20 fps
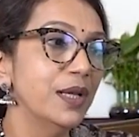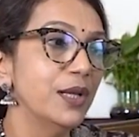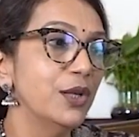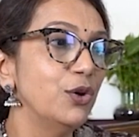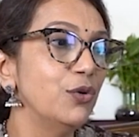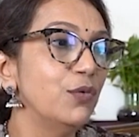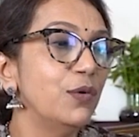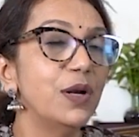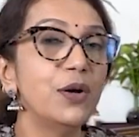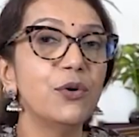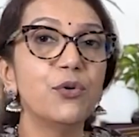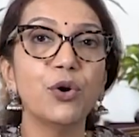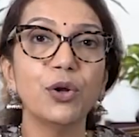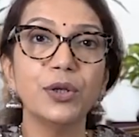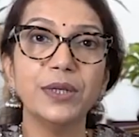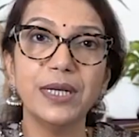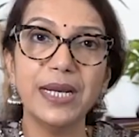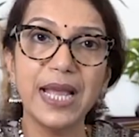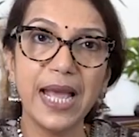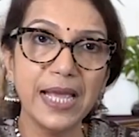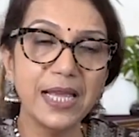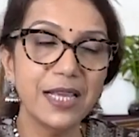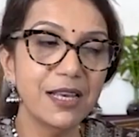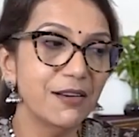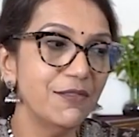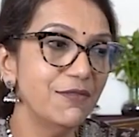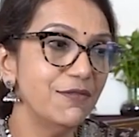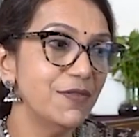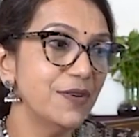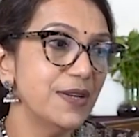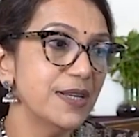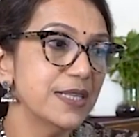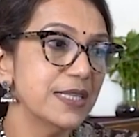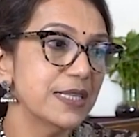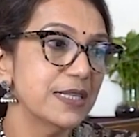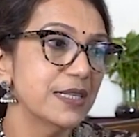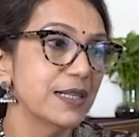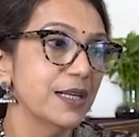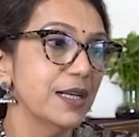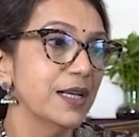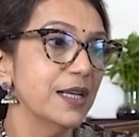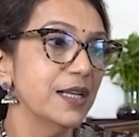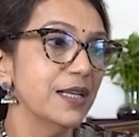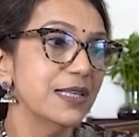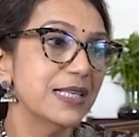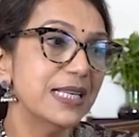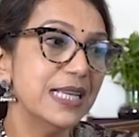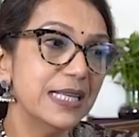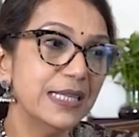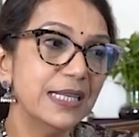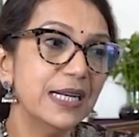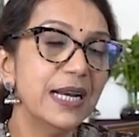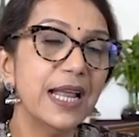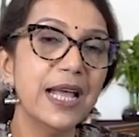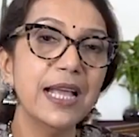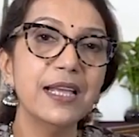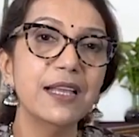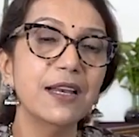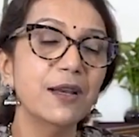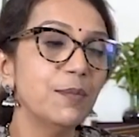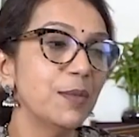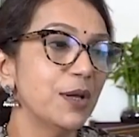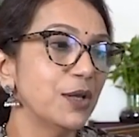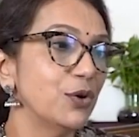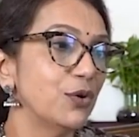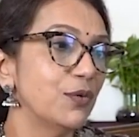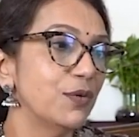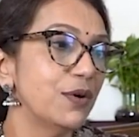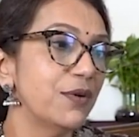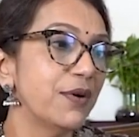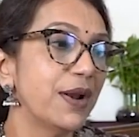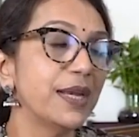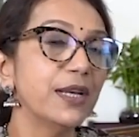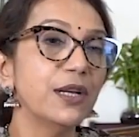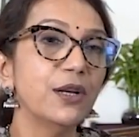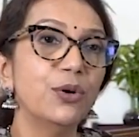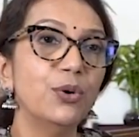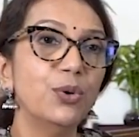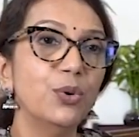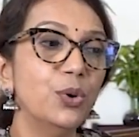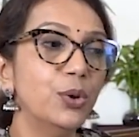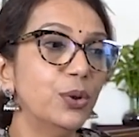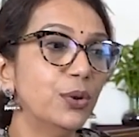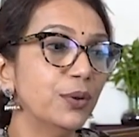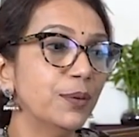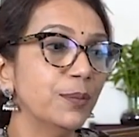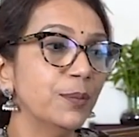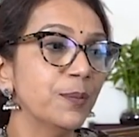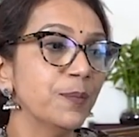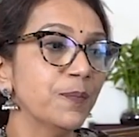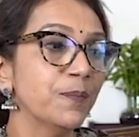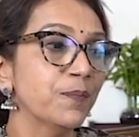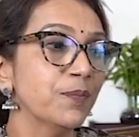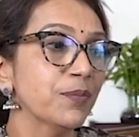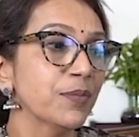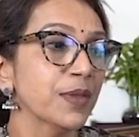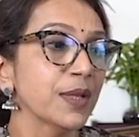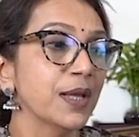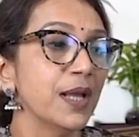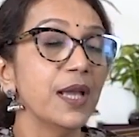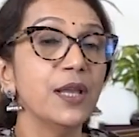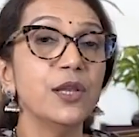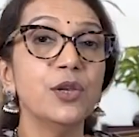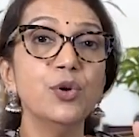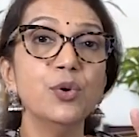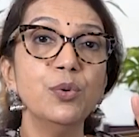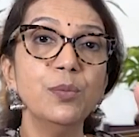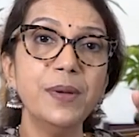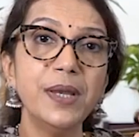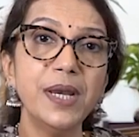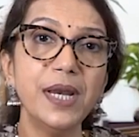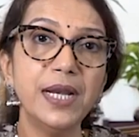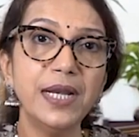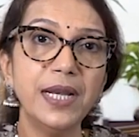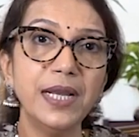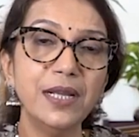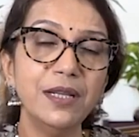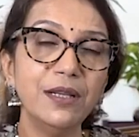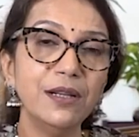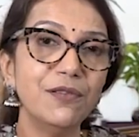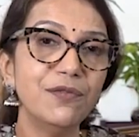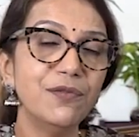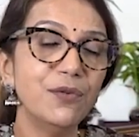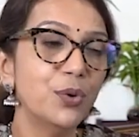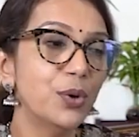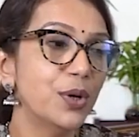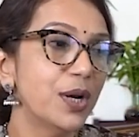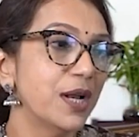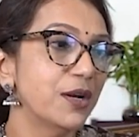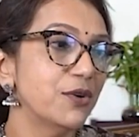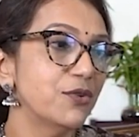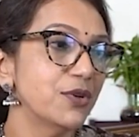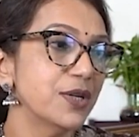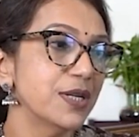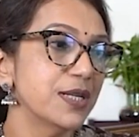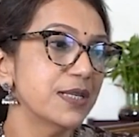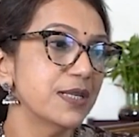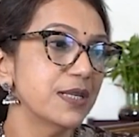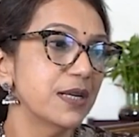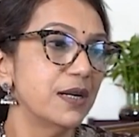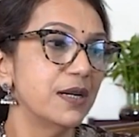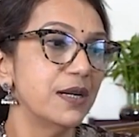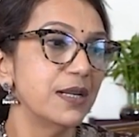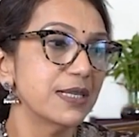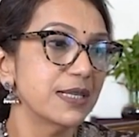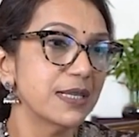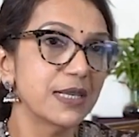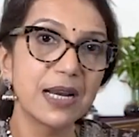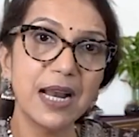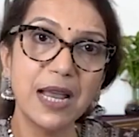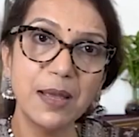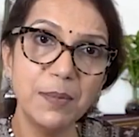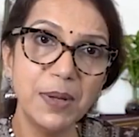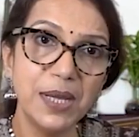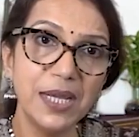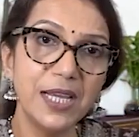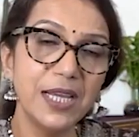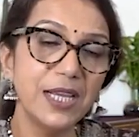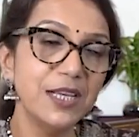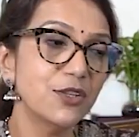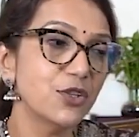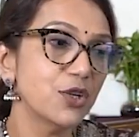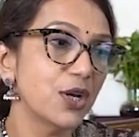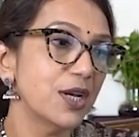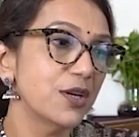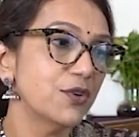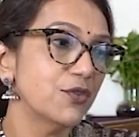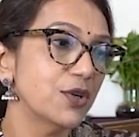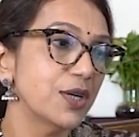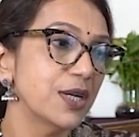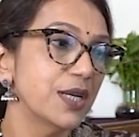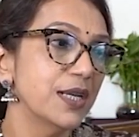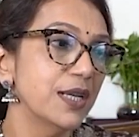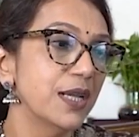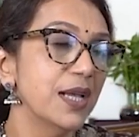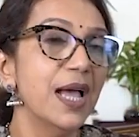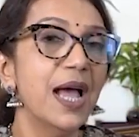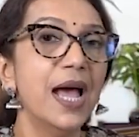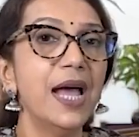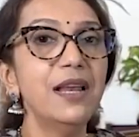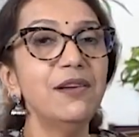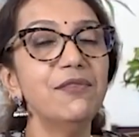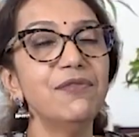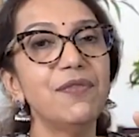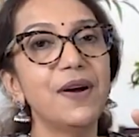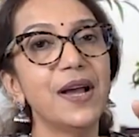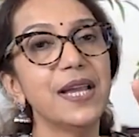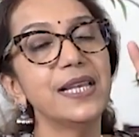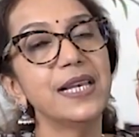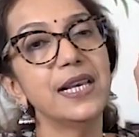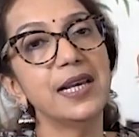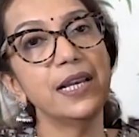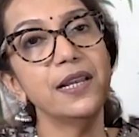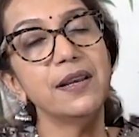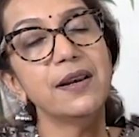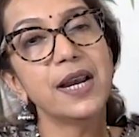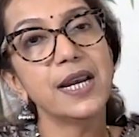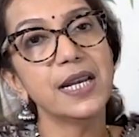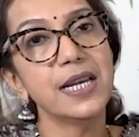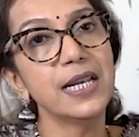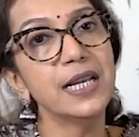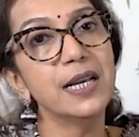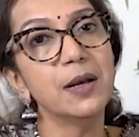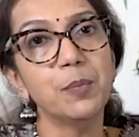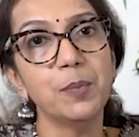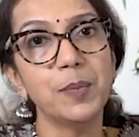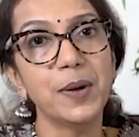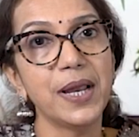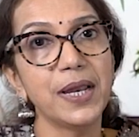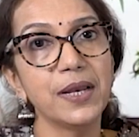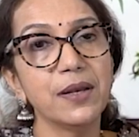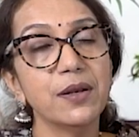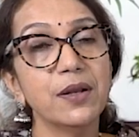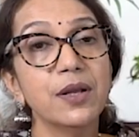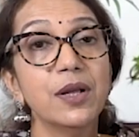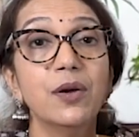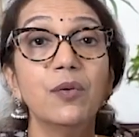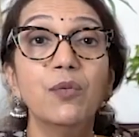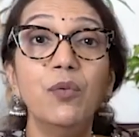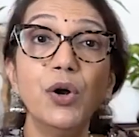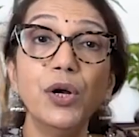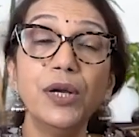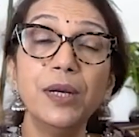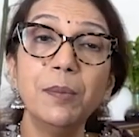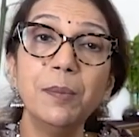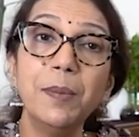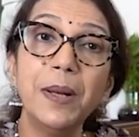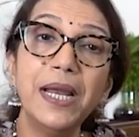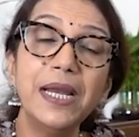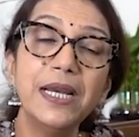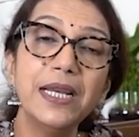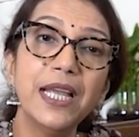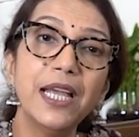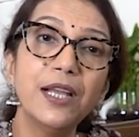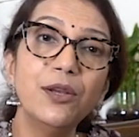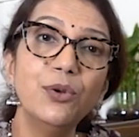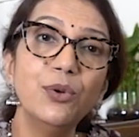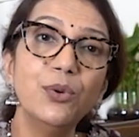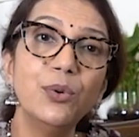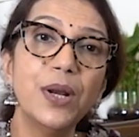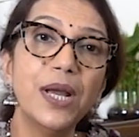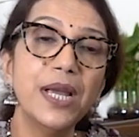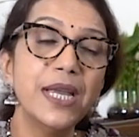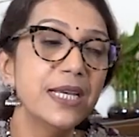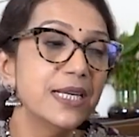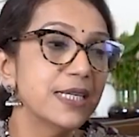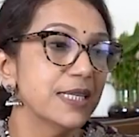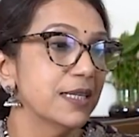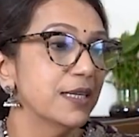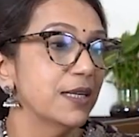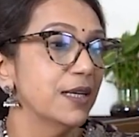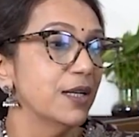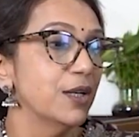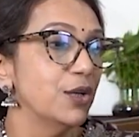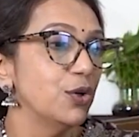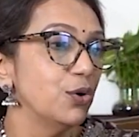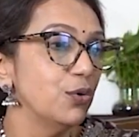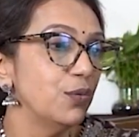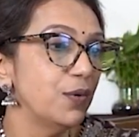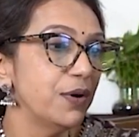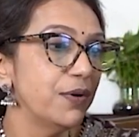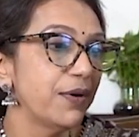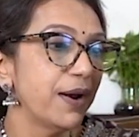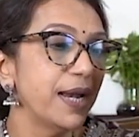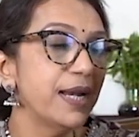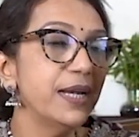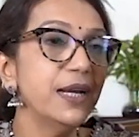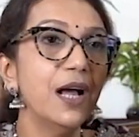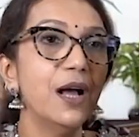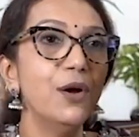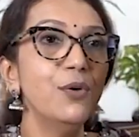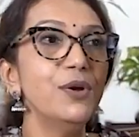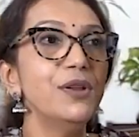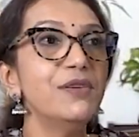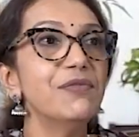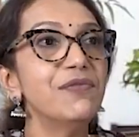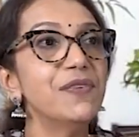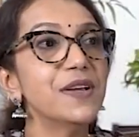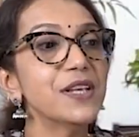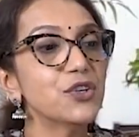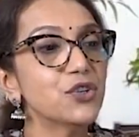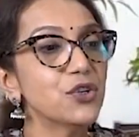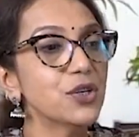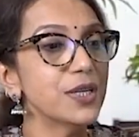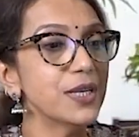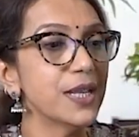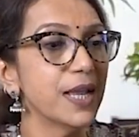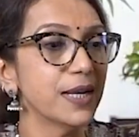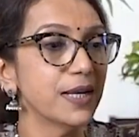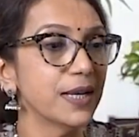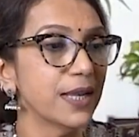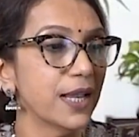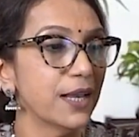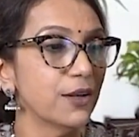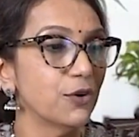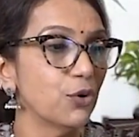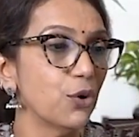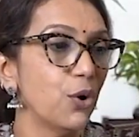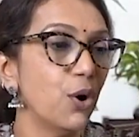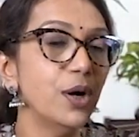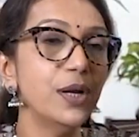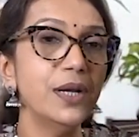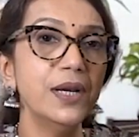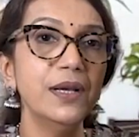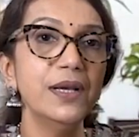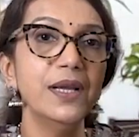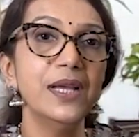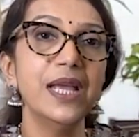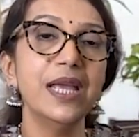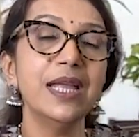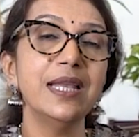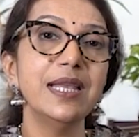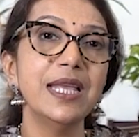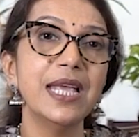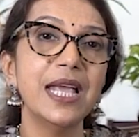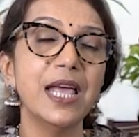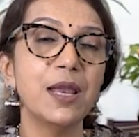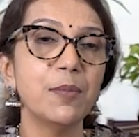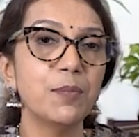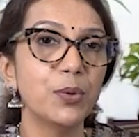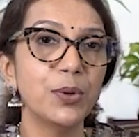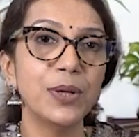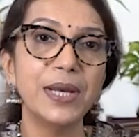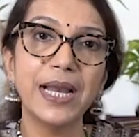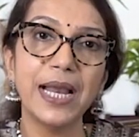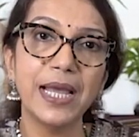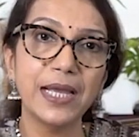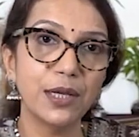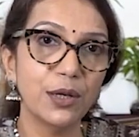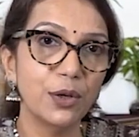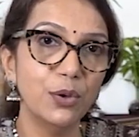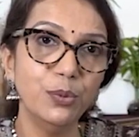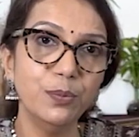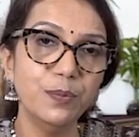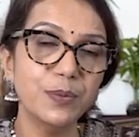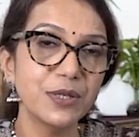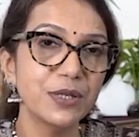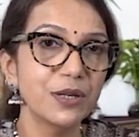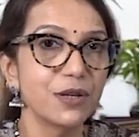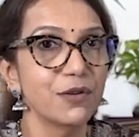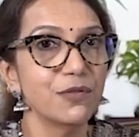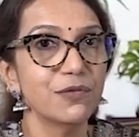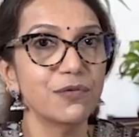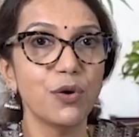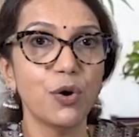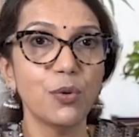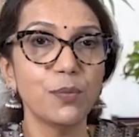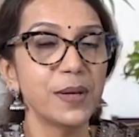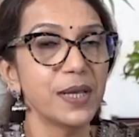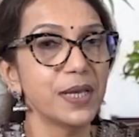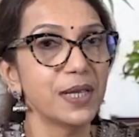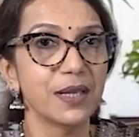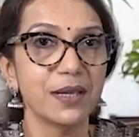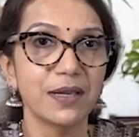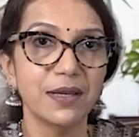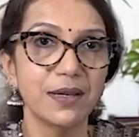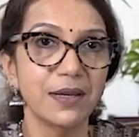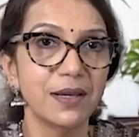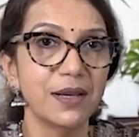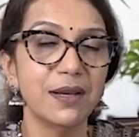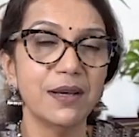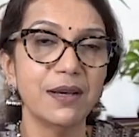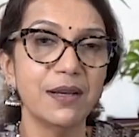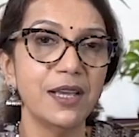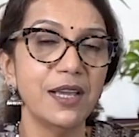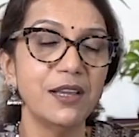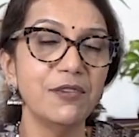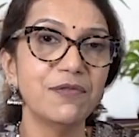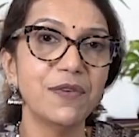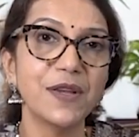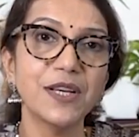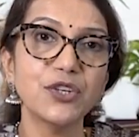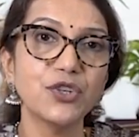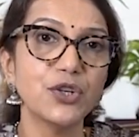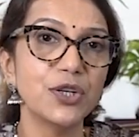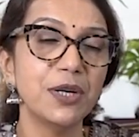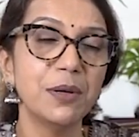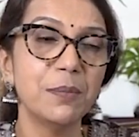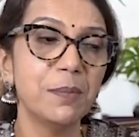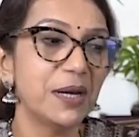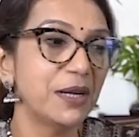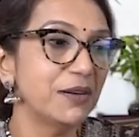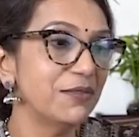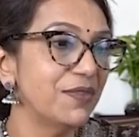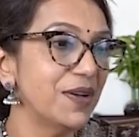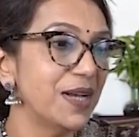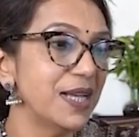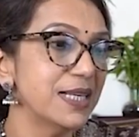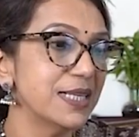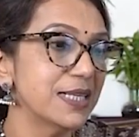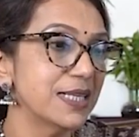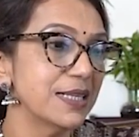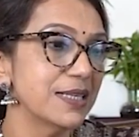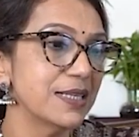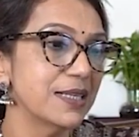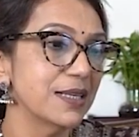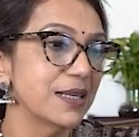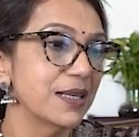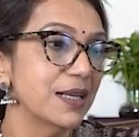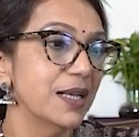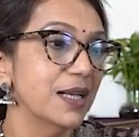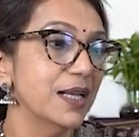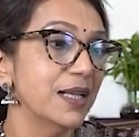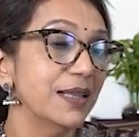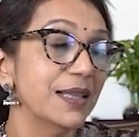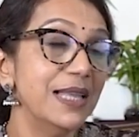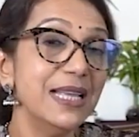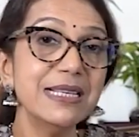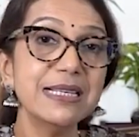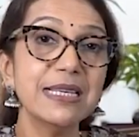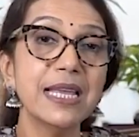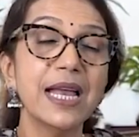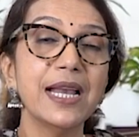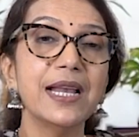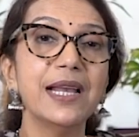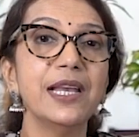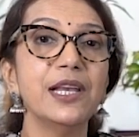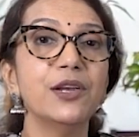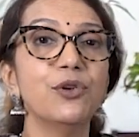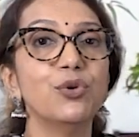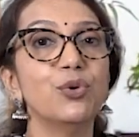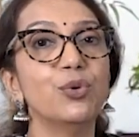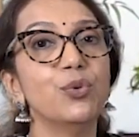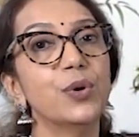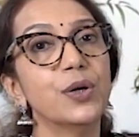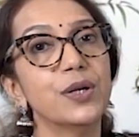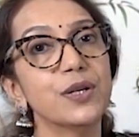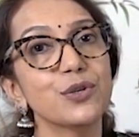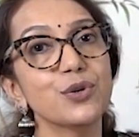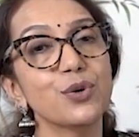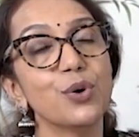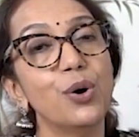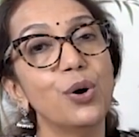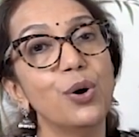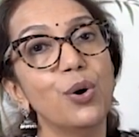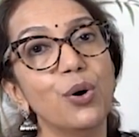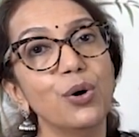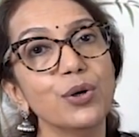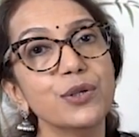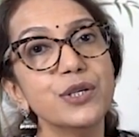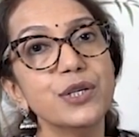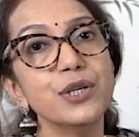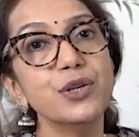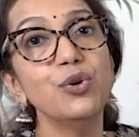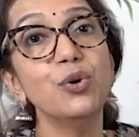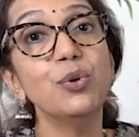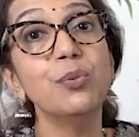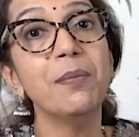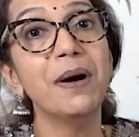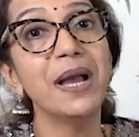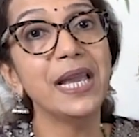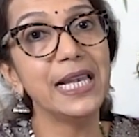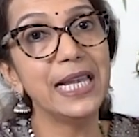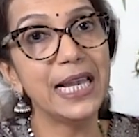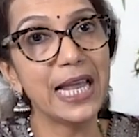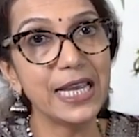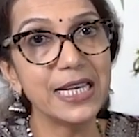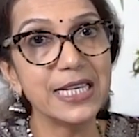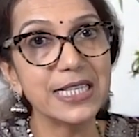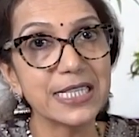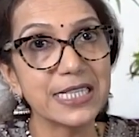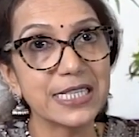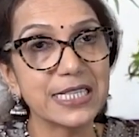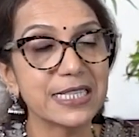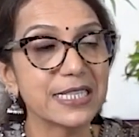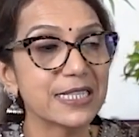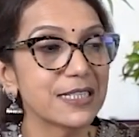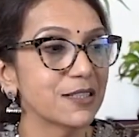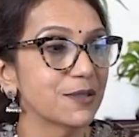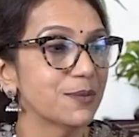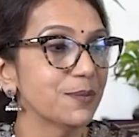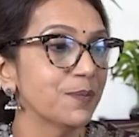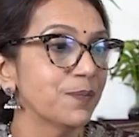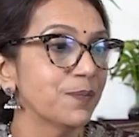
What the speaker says: You will draw the diagram first, see the diagram, and you will write a note enumerating the 4 arteries, describing each artery, and finally writing applied. What applied can you write? You will write how infection get caught in the hairpin-like loops, forming infection in metaphysis. This can lead to what is called osteomyelitis.